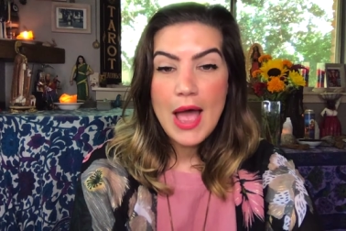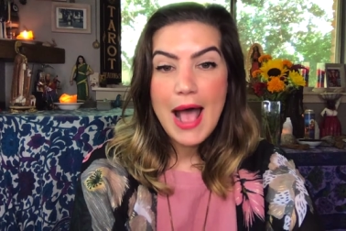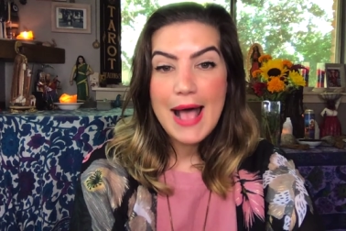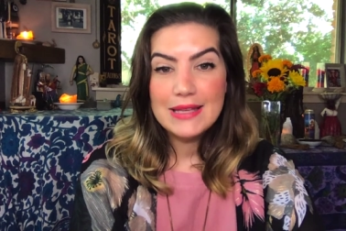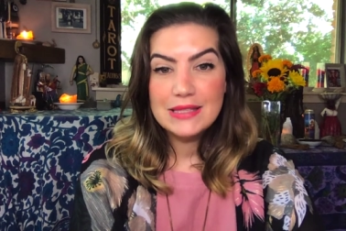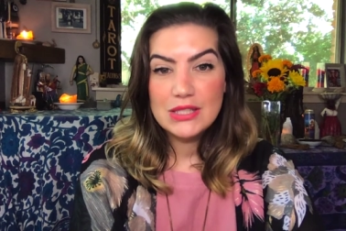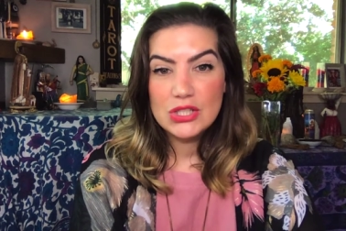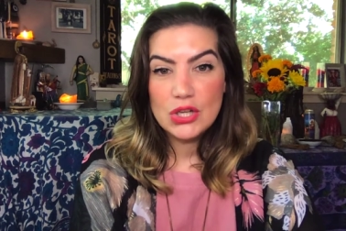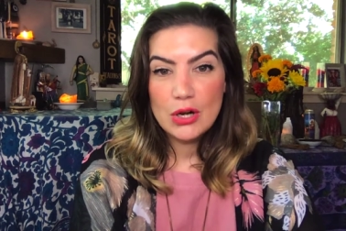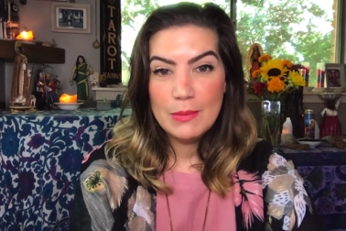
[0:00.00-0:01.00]
has
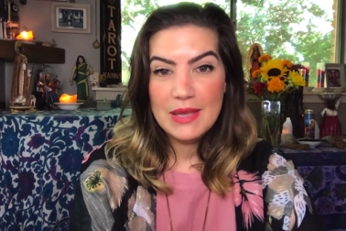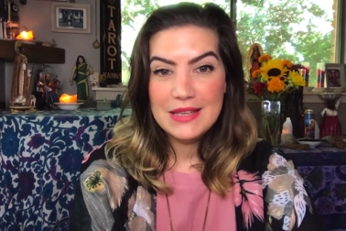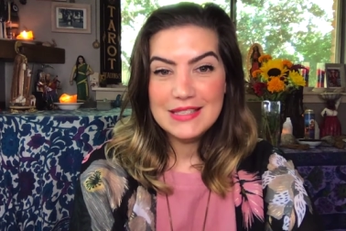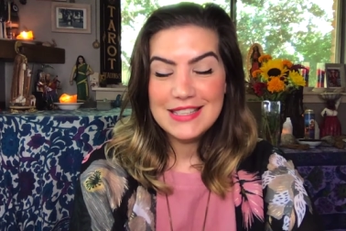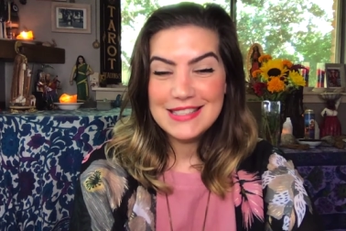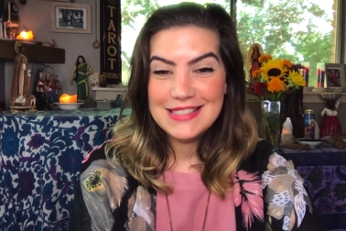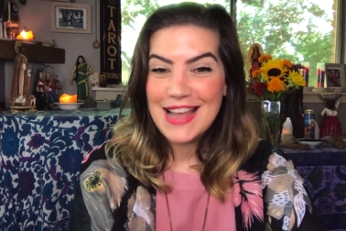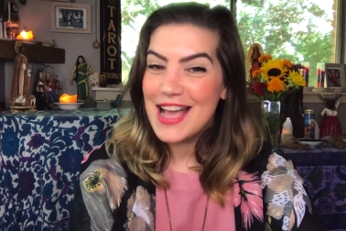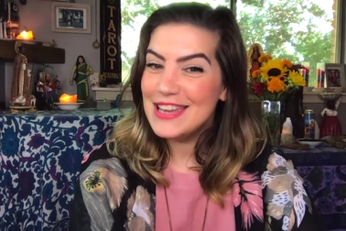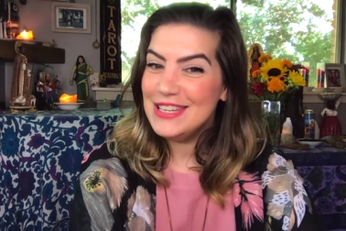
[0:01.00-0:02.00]
determined is
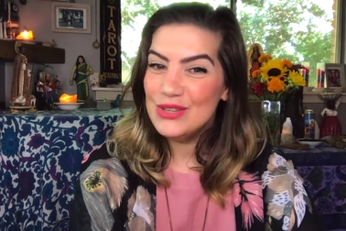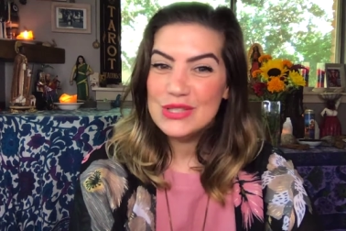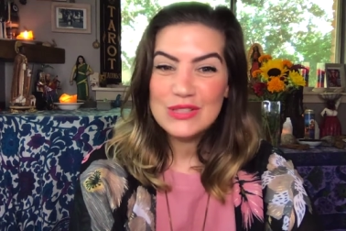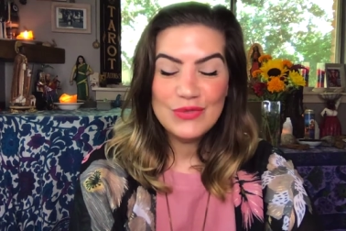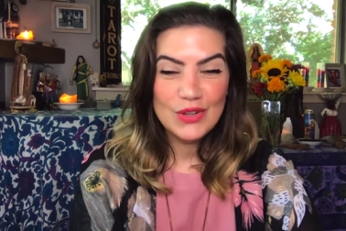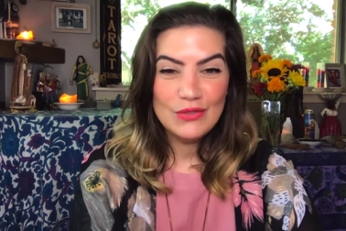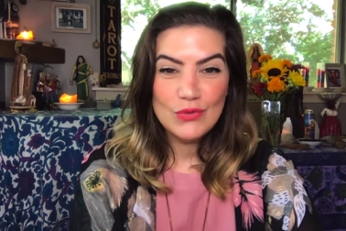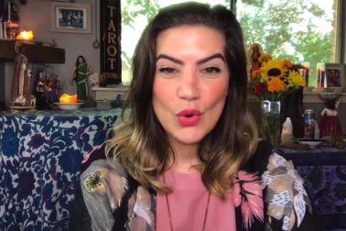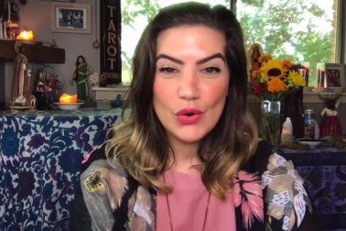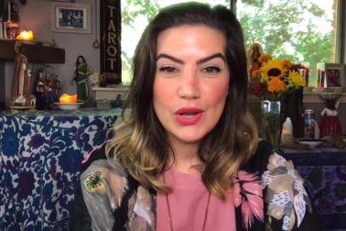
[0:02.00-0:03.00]
not useful
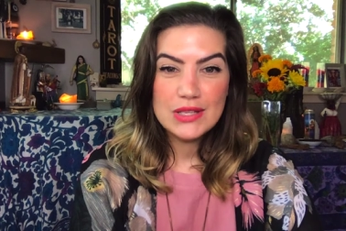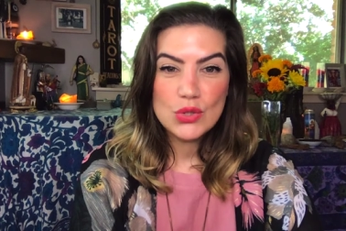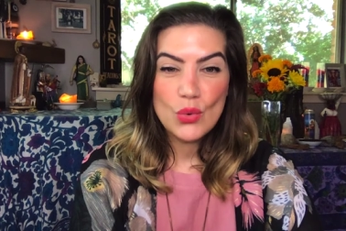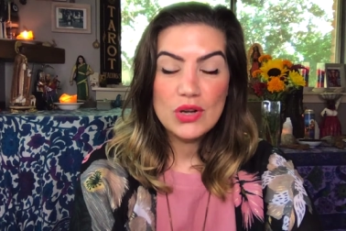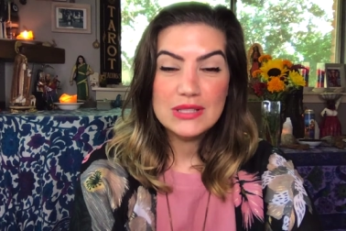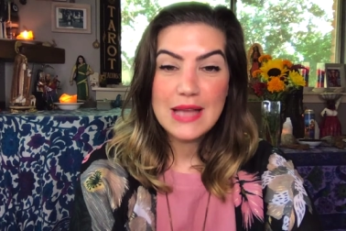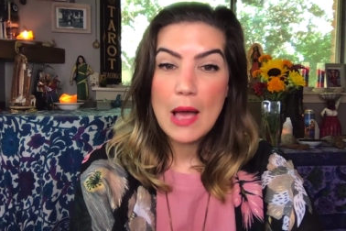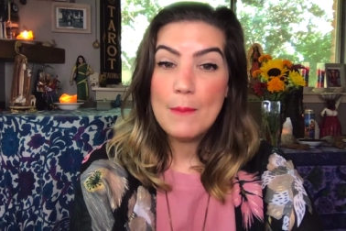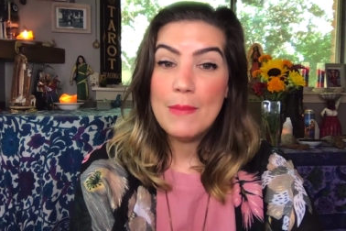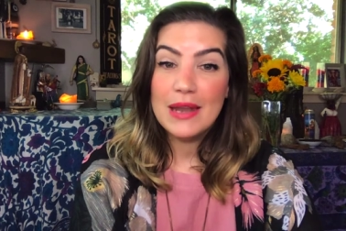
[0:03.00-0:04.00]
for us or is
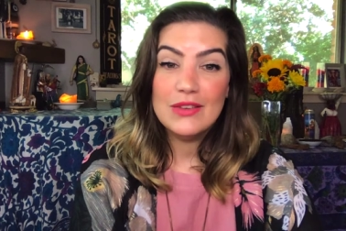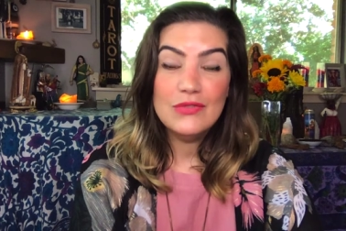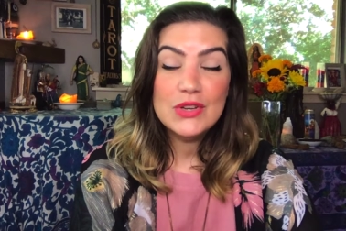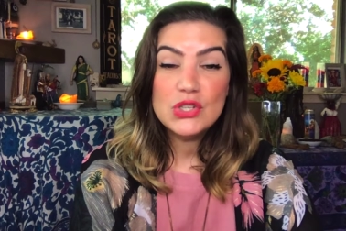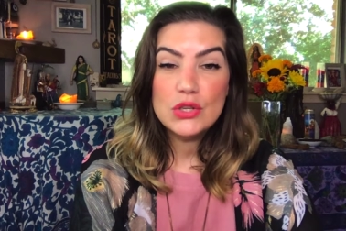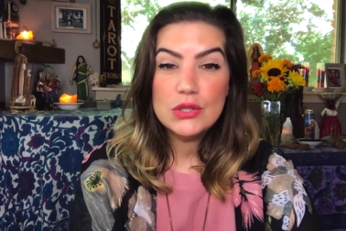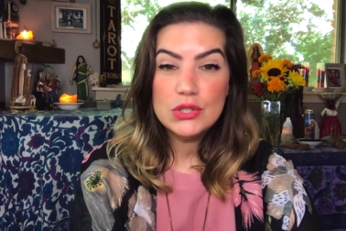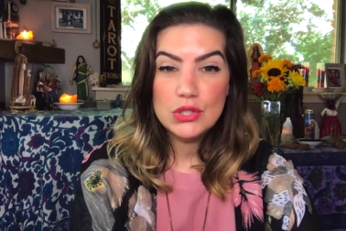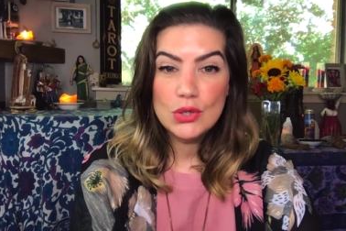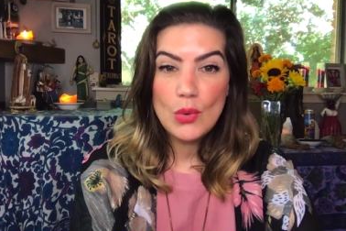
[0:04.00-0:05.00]
not beneficial
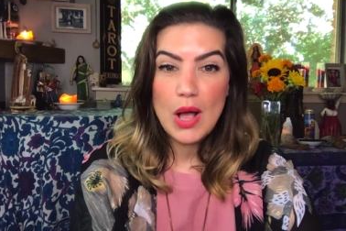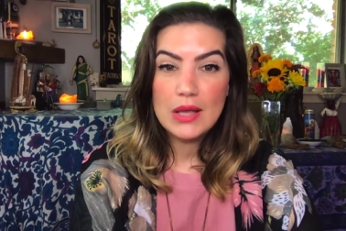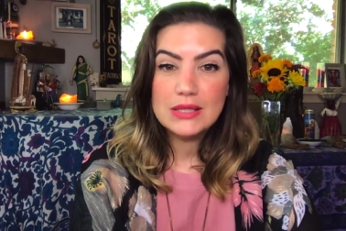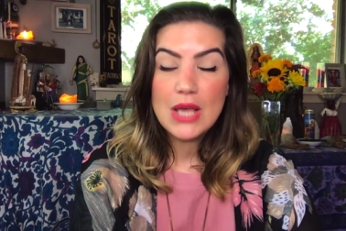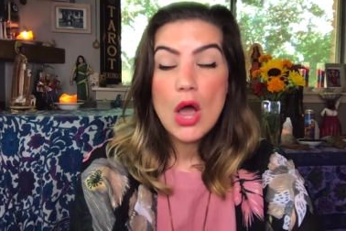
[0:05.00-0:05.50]
to us